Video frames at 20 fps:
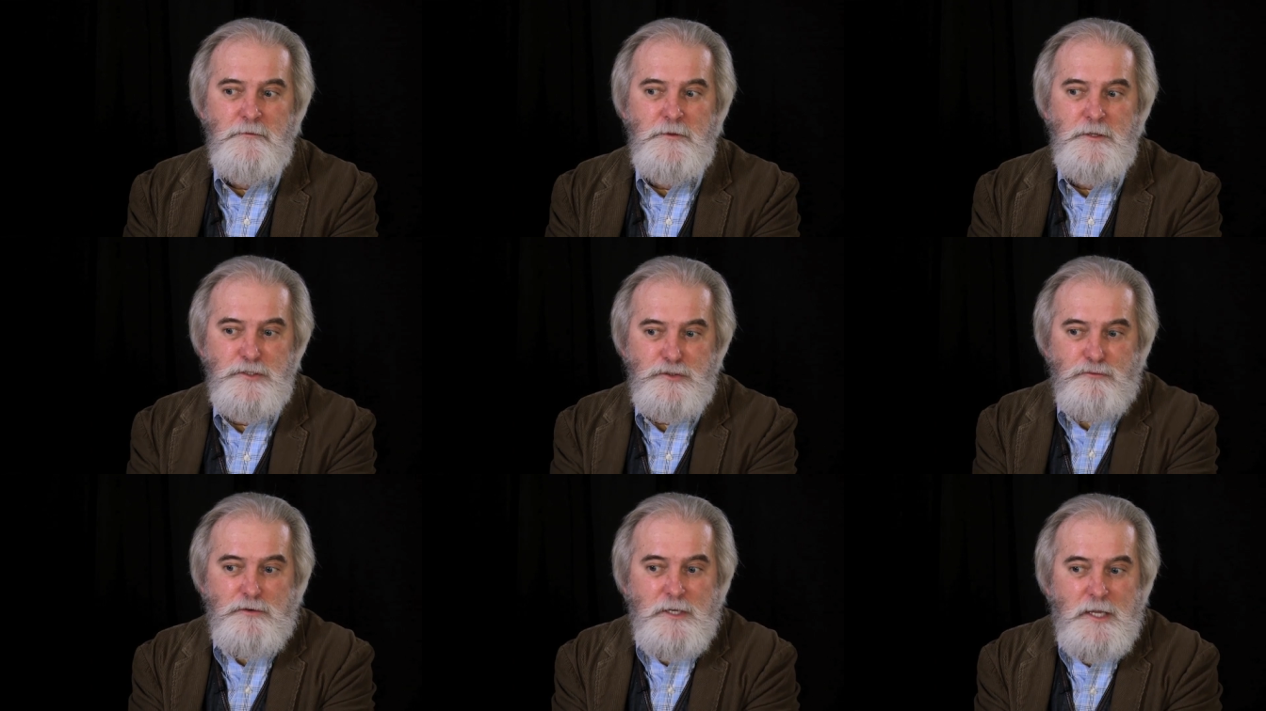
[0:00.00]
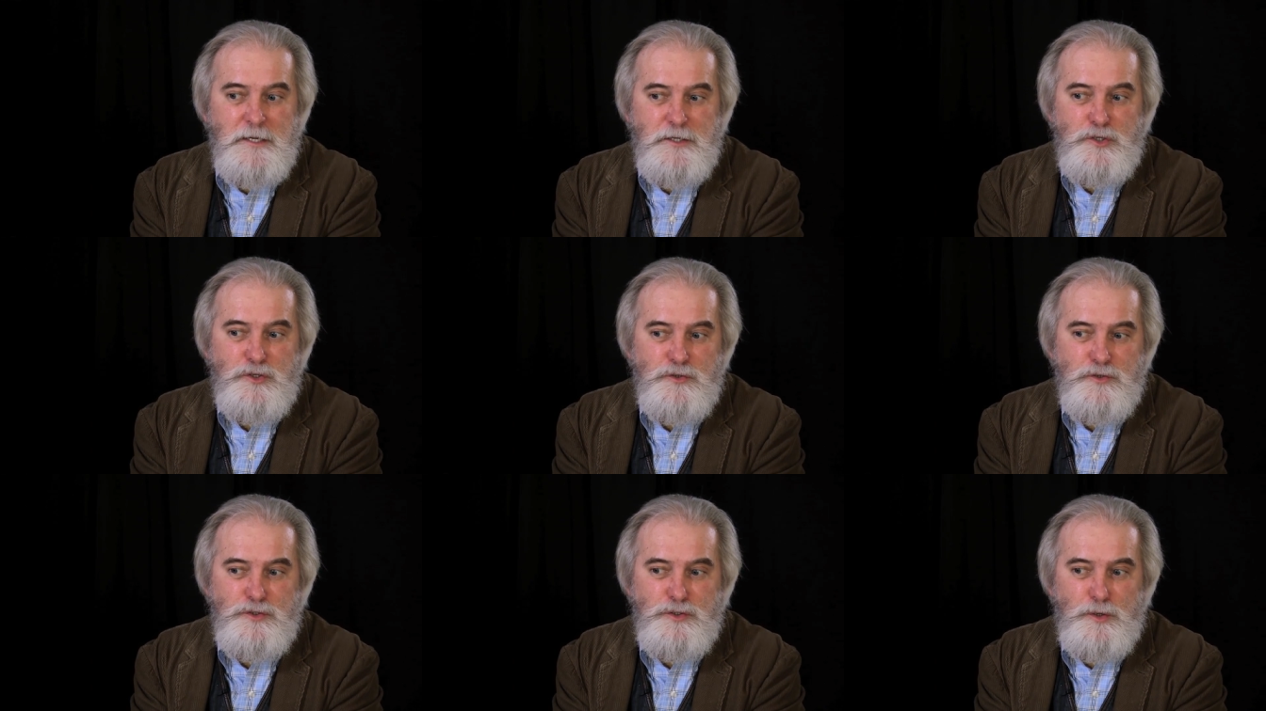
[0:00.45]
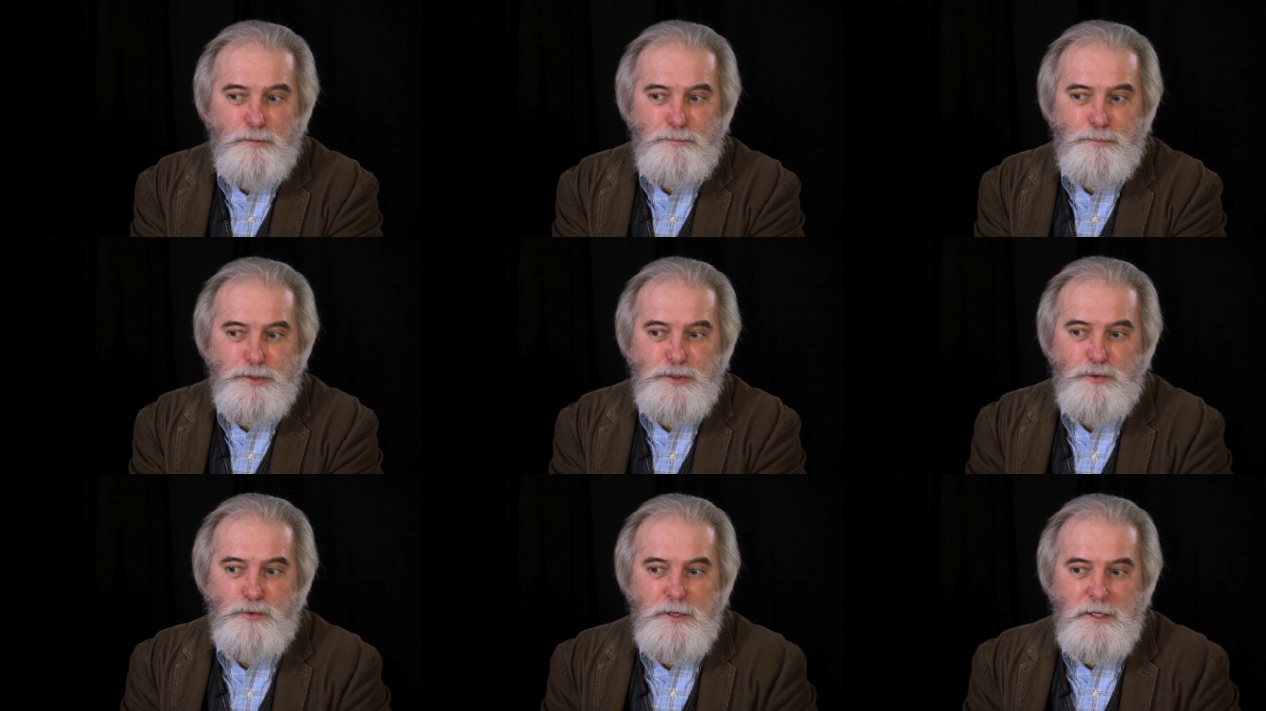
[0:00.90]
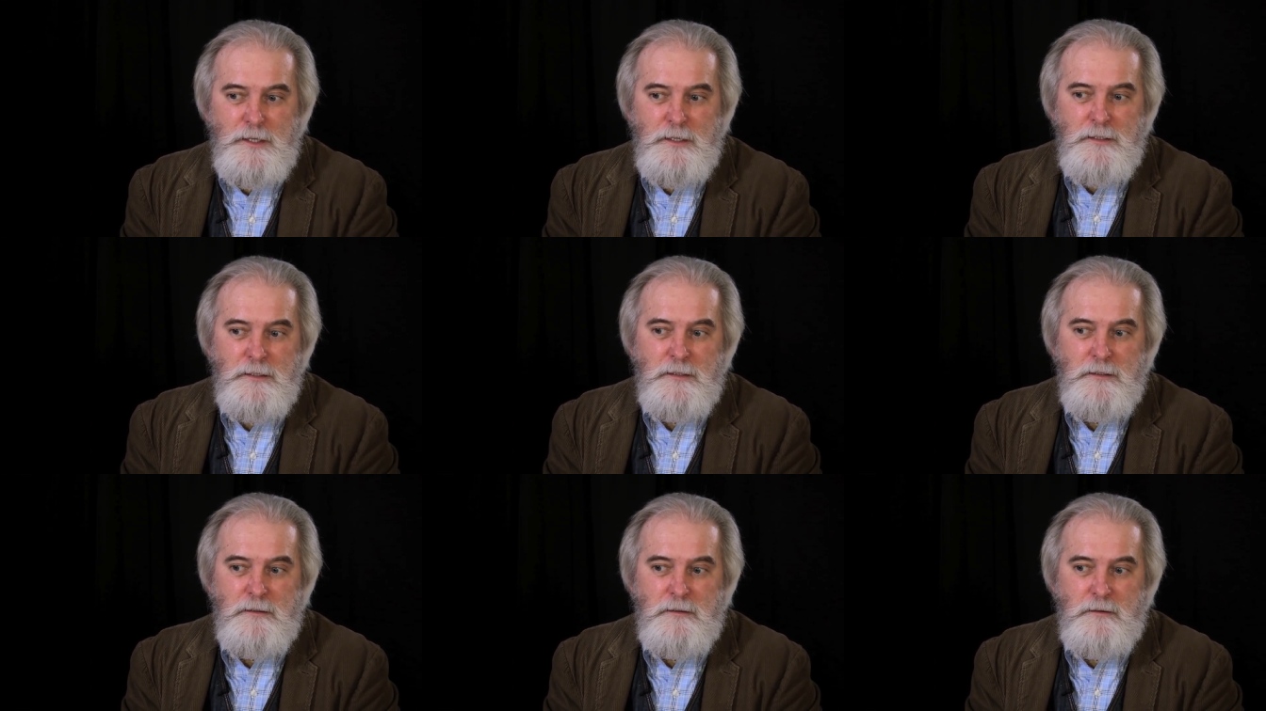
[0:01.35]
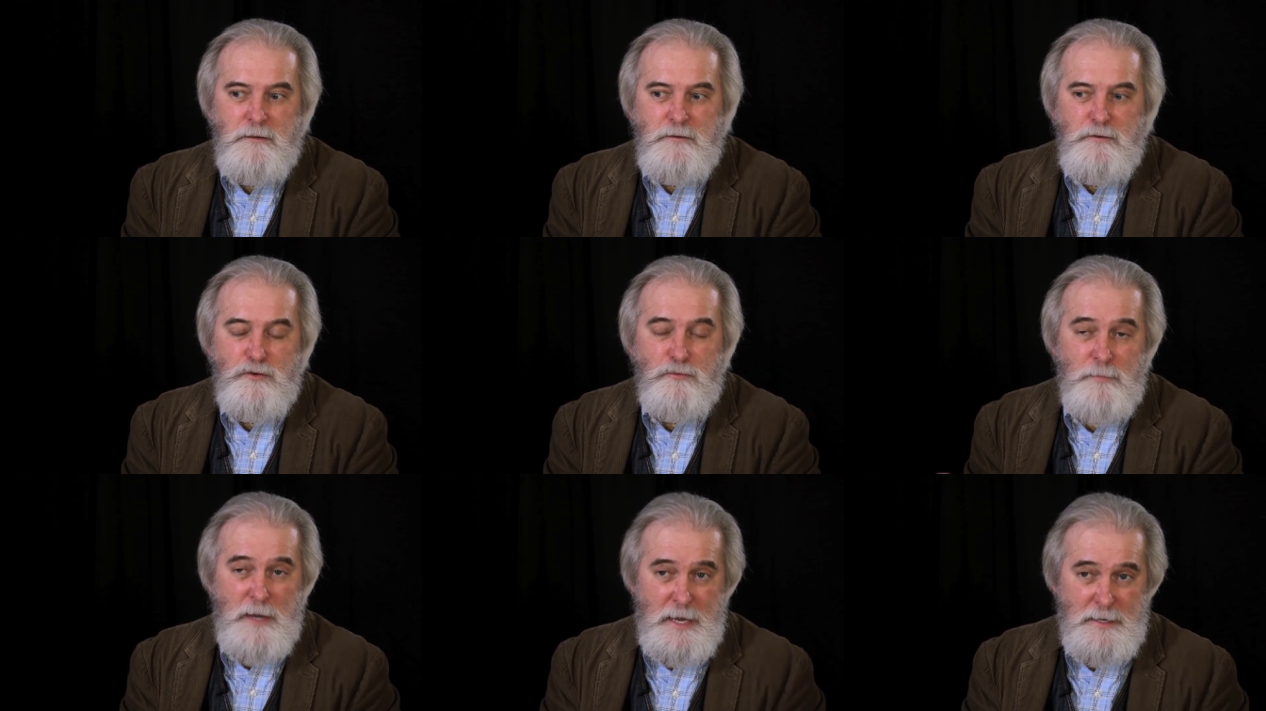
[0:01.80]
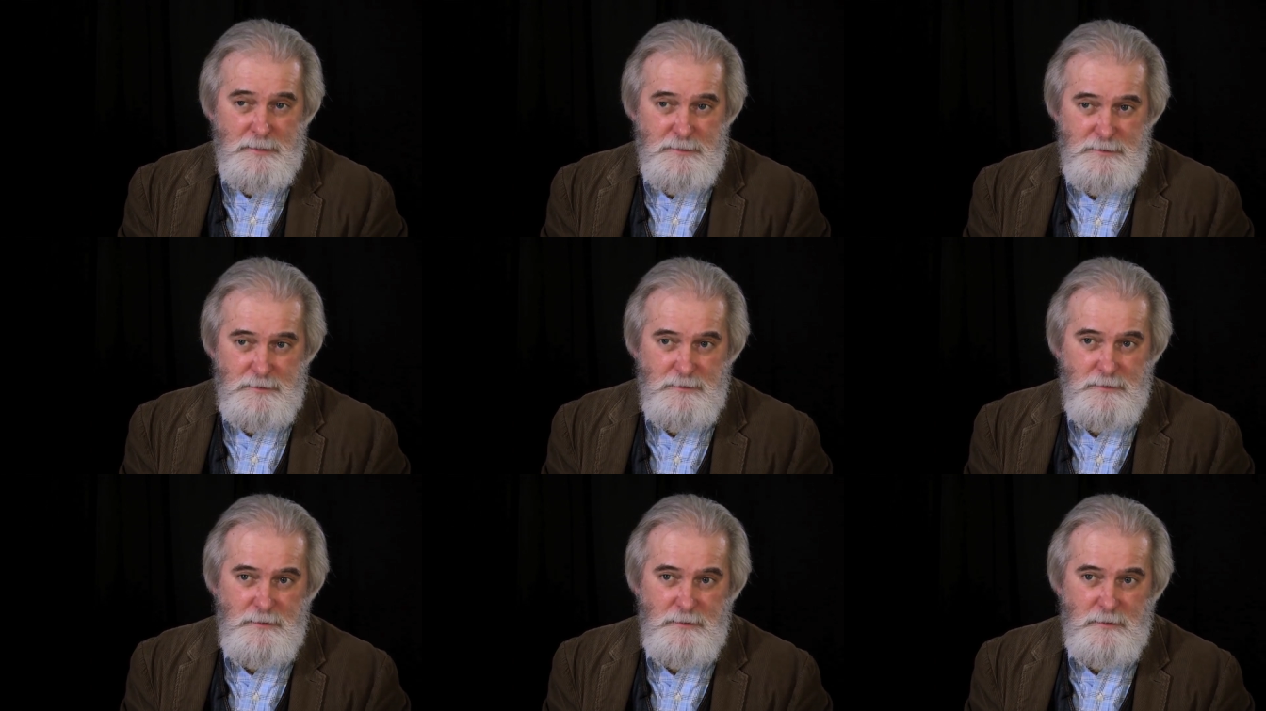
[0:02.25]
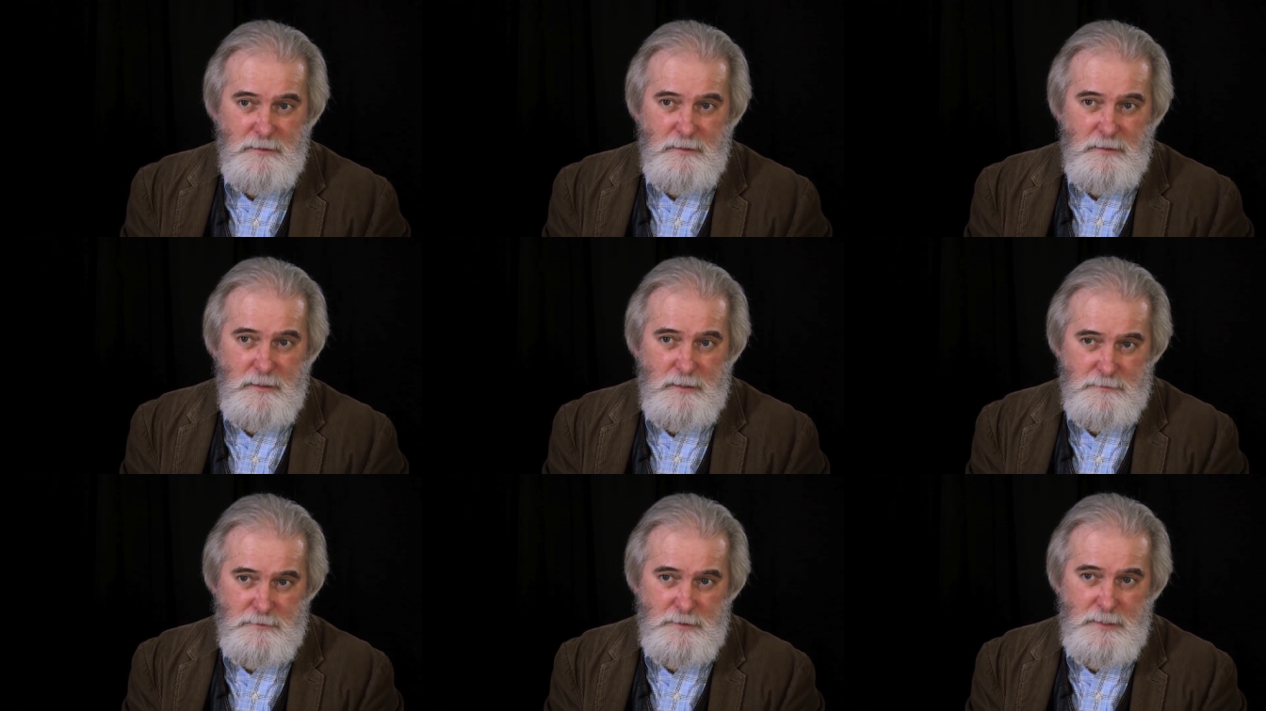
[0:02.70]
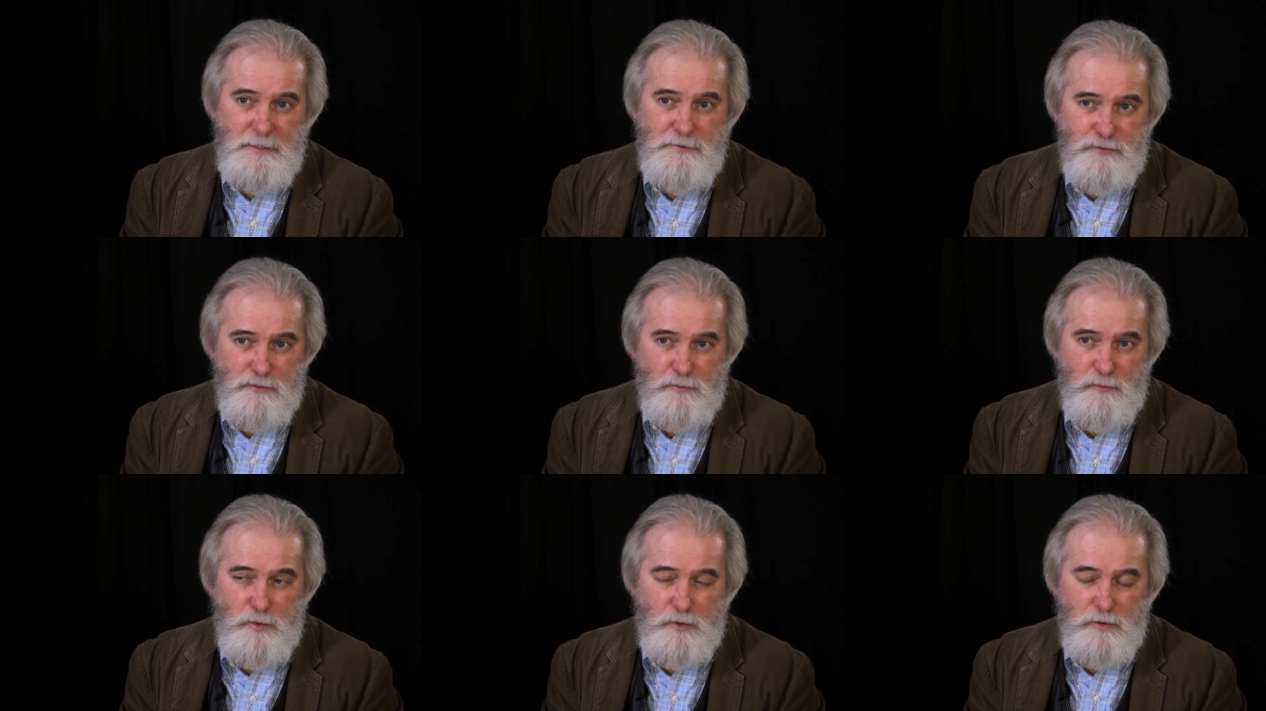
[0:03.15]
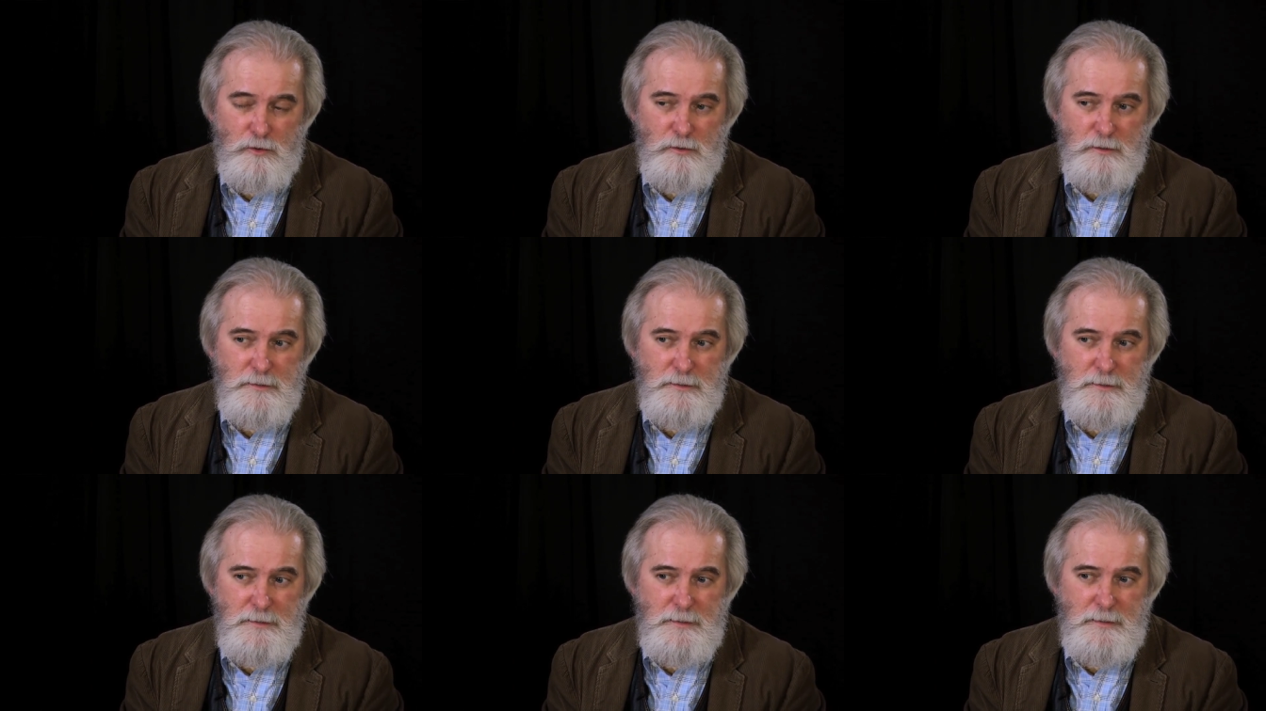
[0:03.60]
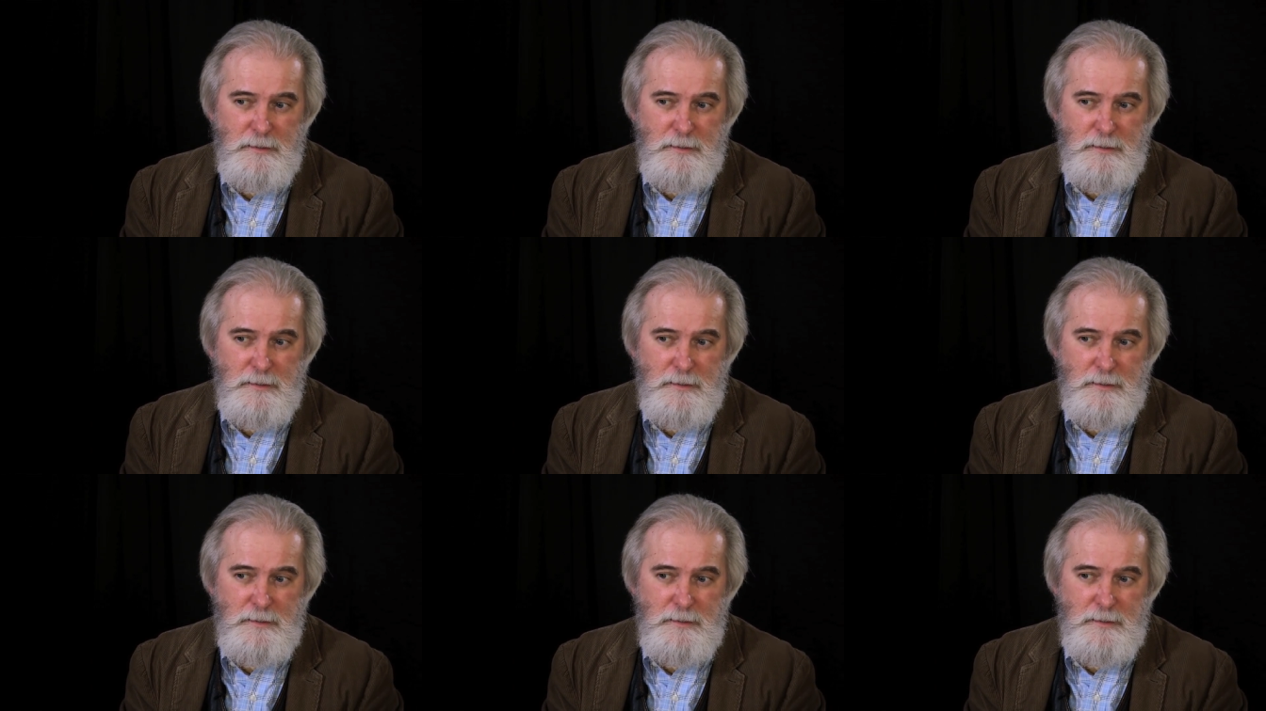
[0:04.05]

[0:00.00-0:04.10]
this relationship between humanity and the natural world,